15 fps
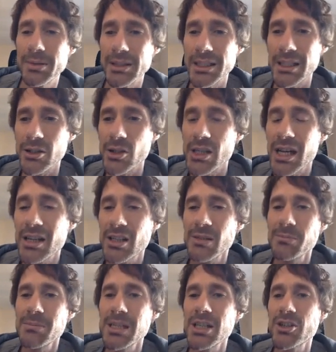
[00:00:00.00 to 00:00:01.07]
and then you get
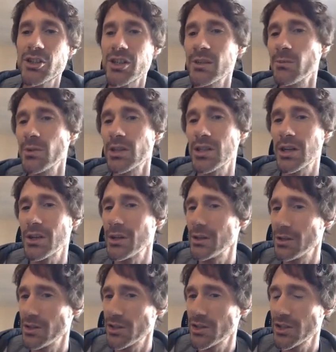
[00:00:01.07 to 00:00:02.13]
diminishing
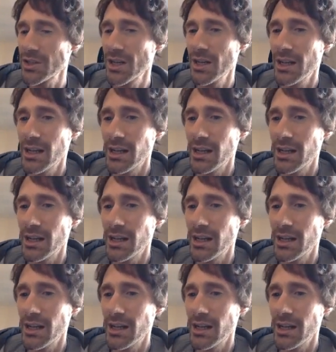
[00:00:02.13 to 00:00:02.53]
returns